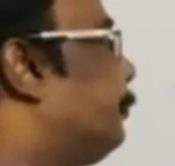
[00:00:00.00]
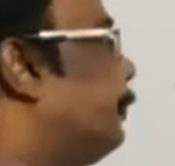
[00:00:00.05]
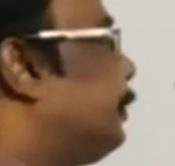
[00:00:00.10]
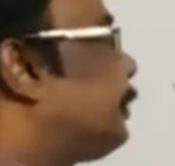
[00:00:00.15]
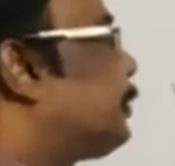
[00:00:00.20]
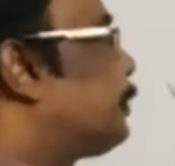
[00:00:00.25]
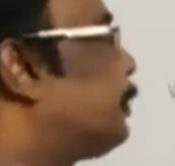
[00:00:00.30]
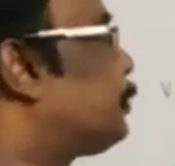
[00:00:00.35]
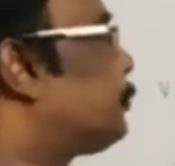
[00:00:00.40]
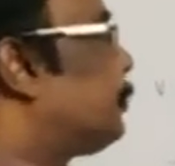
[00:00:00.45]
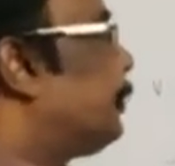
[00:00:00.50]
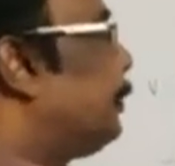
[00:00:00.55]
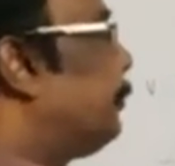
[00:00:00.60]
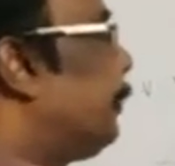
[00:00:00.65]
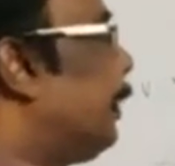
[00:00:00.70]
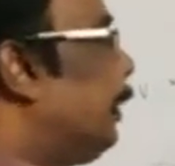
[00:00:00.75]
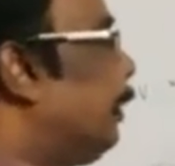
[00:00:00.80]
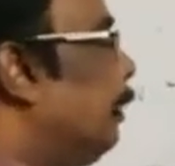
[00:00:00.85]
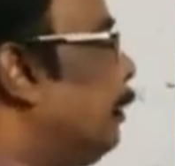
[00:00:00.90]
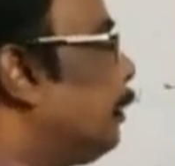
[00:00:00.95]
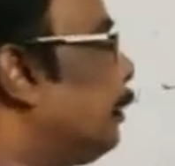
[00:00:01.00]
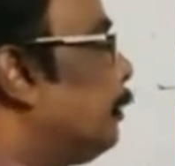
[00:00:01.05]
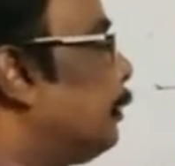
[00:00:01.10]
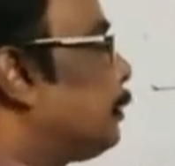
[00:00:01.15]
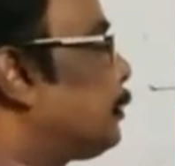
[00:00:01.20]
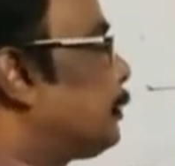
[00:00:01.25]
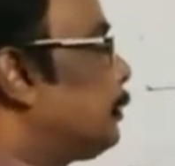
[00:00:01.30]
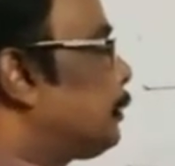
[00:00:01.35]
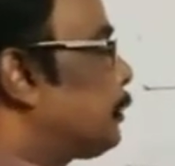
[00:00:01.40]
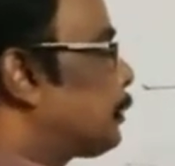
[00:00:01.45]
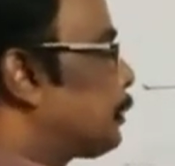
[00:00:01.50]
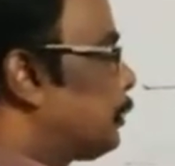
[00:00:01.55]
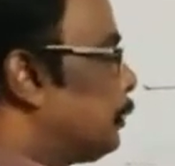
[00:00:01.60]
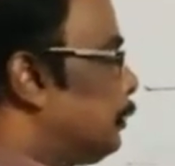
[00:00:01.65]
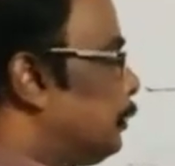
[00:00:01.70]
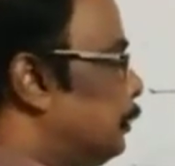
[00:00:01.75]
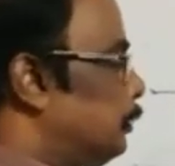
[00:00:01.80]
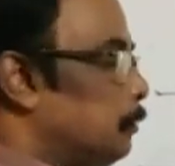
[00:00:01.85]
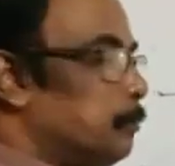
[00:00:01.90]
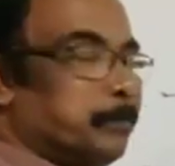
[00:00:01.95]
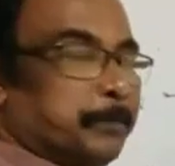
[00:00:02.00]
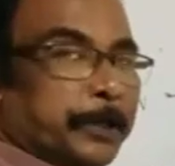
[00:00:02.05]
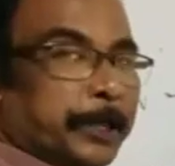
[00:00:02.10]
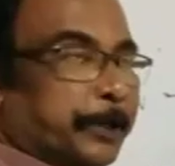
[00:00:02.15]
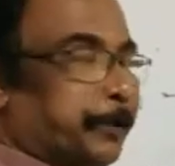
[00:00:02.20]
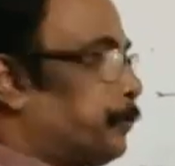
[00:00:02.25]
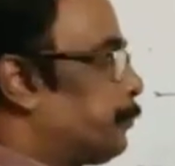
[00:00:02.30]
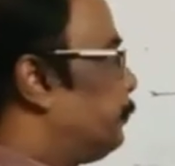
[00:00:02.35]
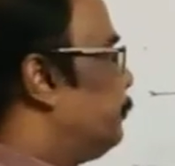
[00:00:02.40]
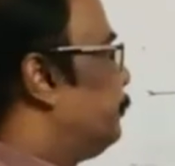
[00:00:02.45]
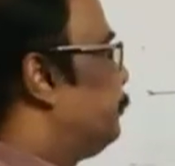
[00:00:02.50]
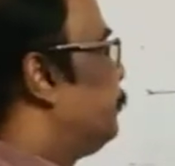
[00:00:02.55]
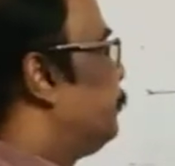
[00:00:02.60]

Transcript: This is V1, this is V2.